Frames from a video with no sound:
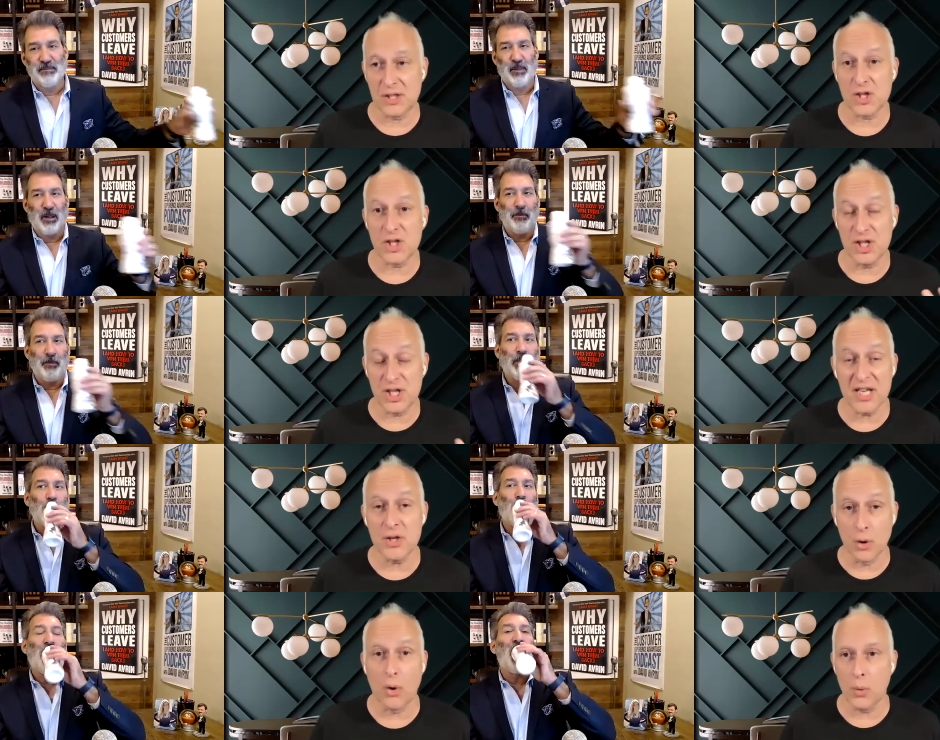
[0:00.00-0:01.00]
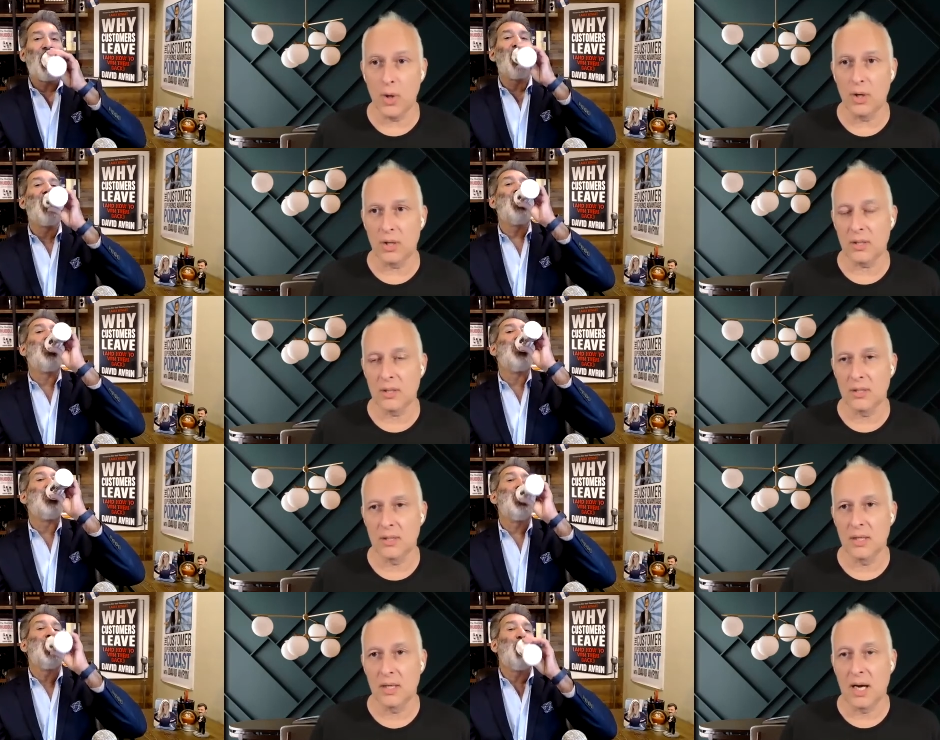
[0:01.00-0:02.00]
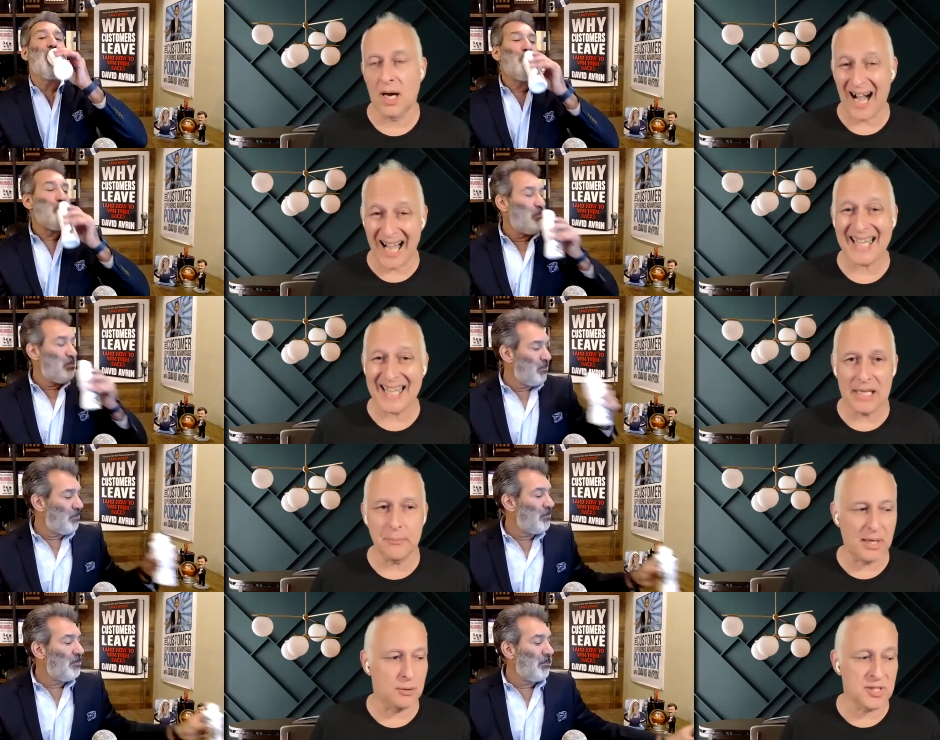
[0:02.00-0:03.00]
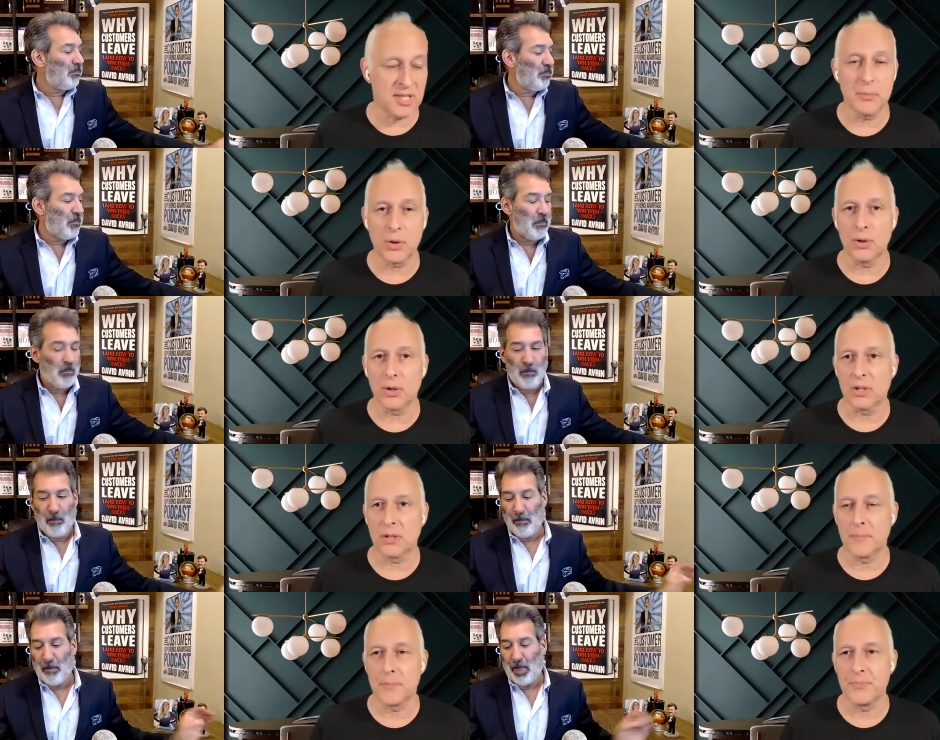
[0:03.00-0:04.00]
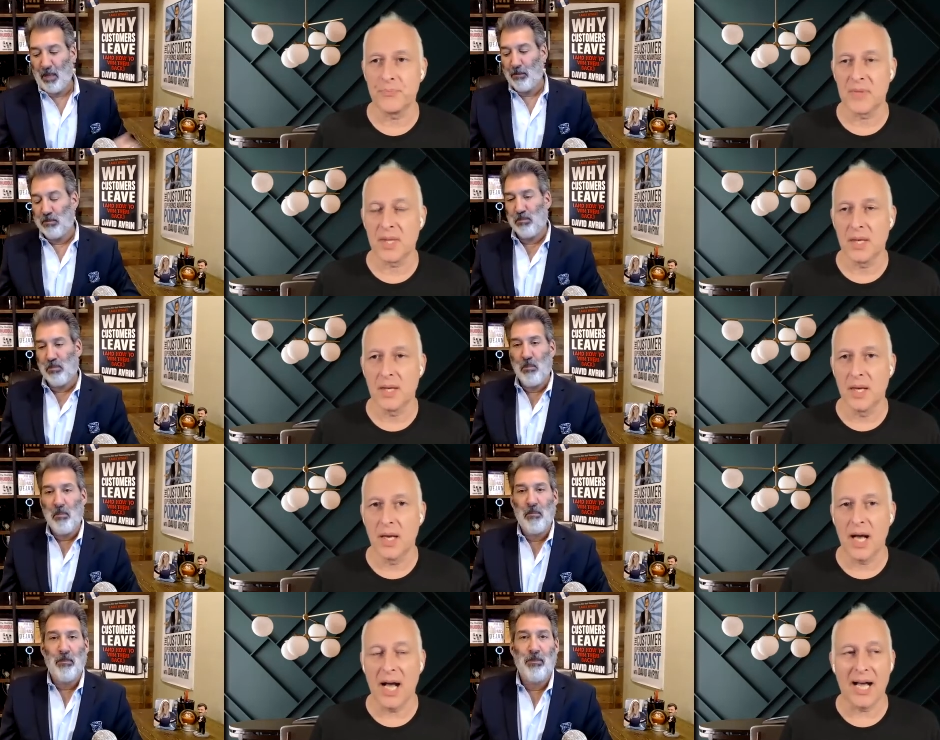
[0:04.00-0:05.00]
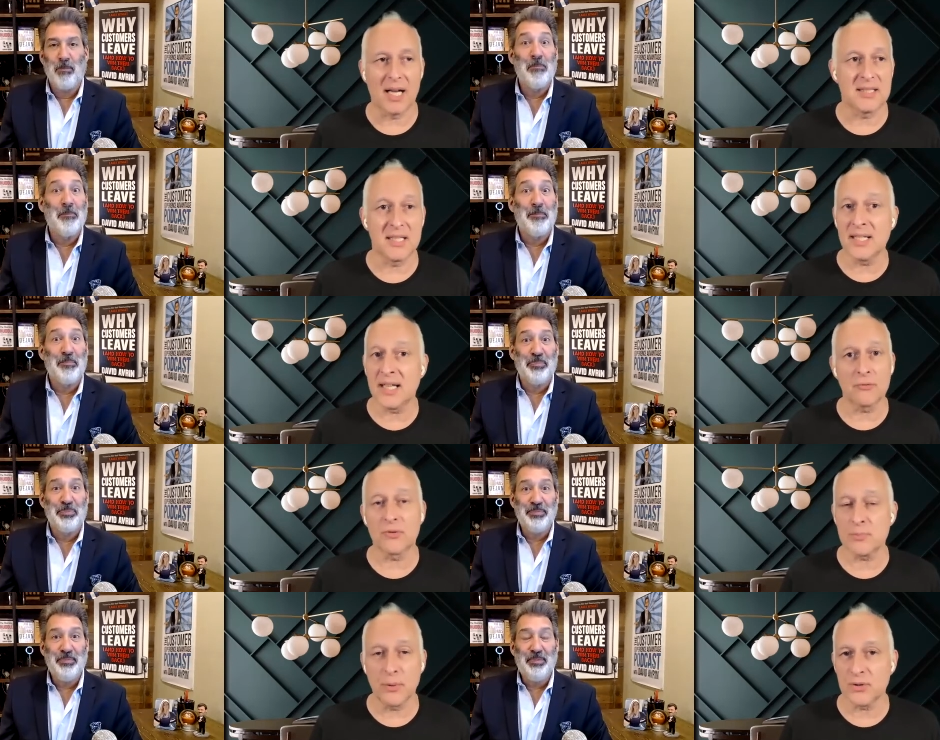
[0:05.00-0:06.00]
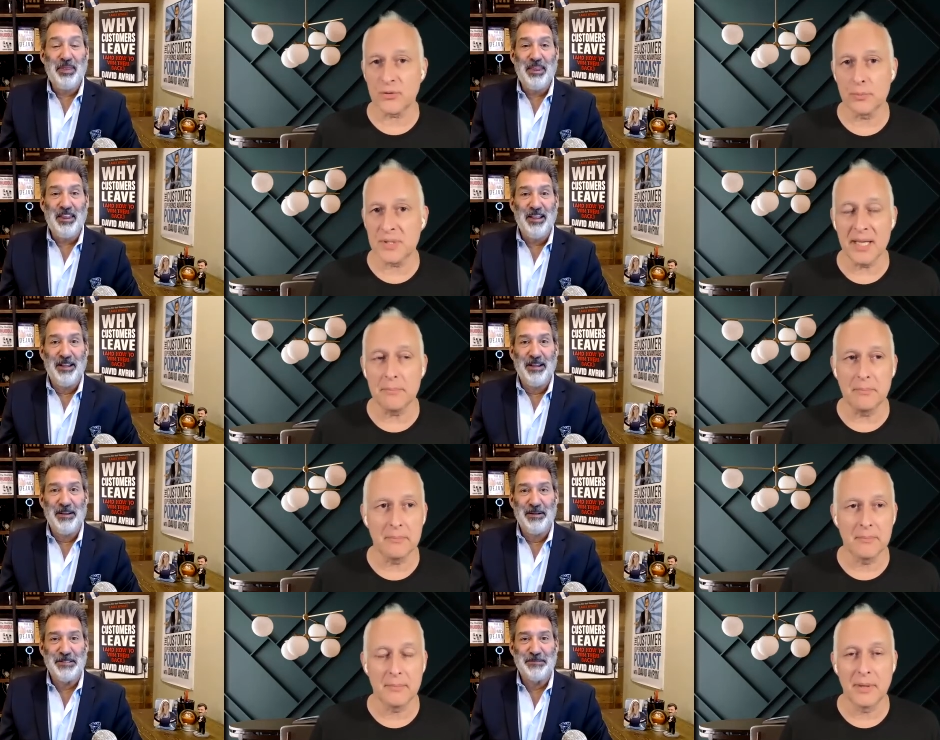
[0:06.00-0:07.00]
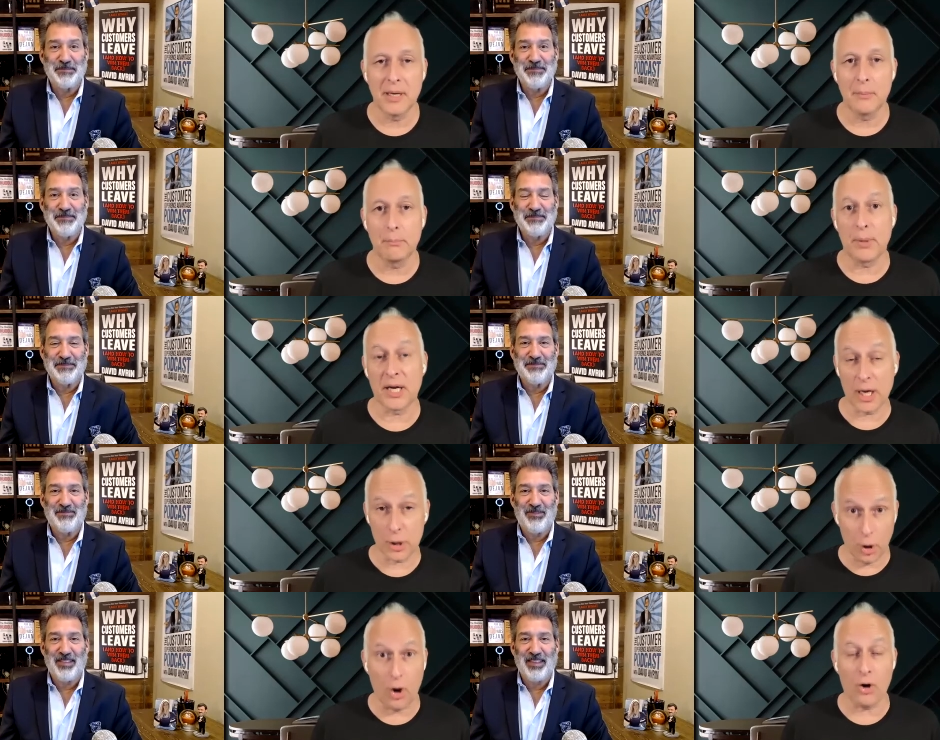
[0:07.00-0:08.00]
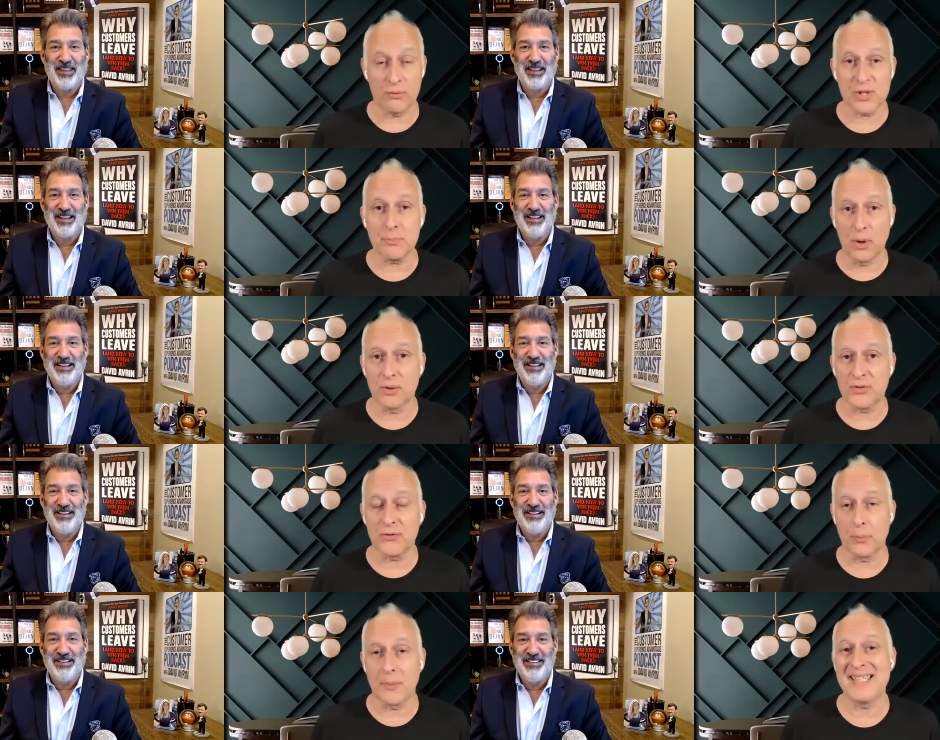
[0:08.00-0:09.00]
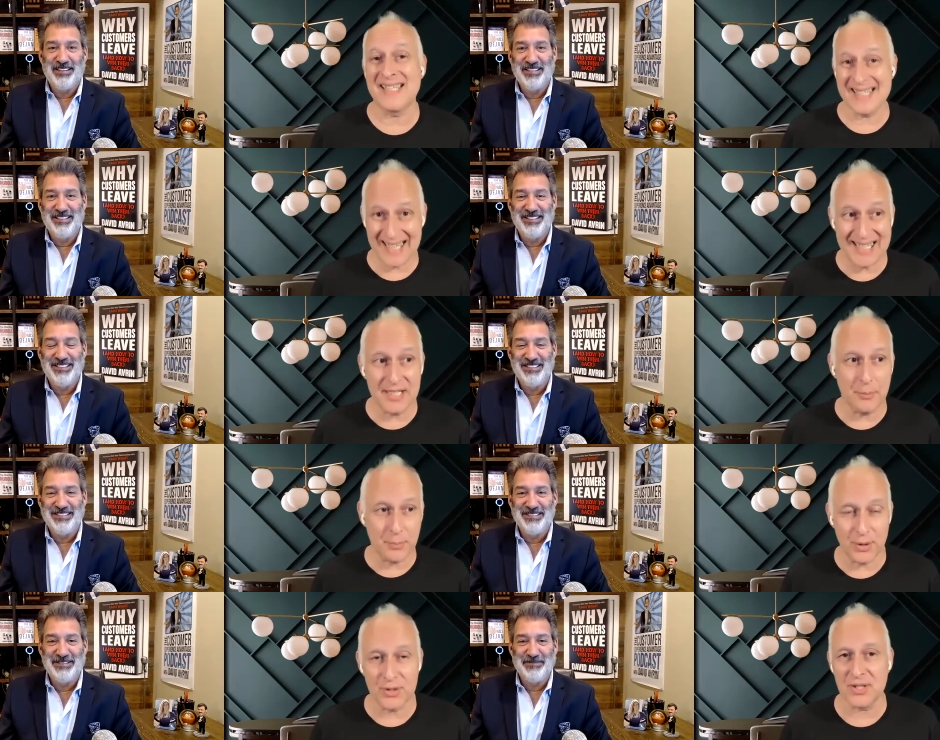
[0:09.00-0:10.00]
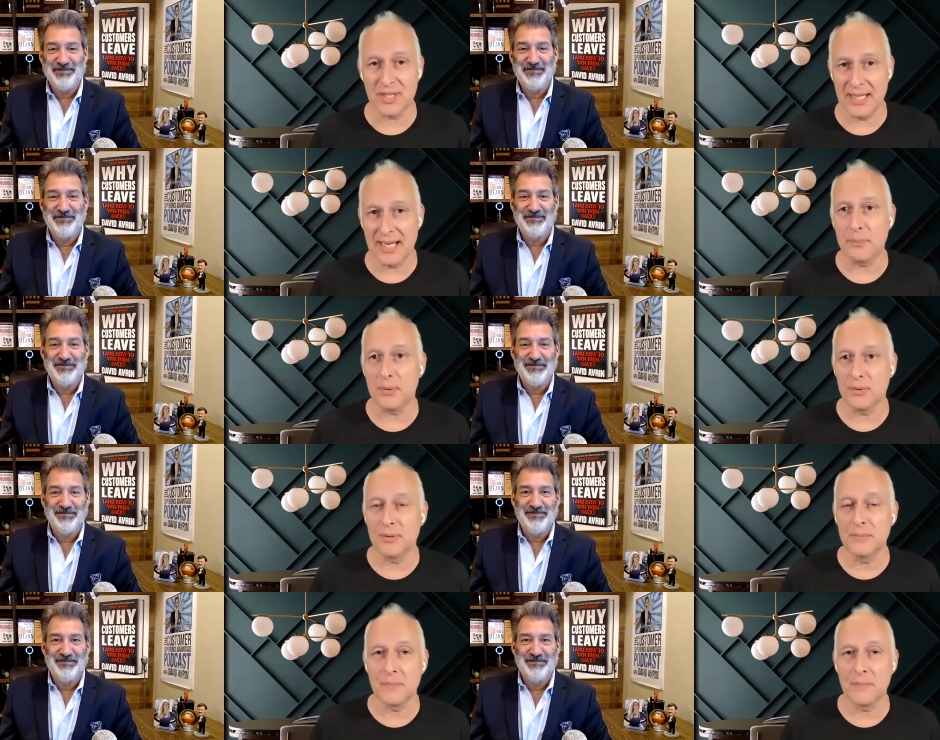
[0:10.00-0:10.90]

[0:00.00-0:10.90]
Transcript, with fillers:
Speaker 1: just did not work. I emailed Tim Cook. I didn't get a response from Tim, but I got a response from a senior person in Apple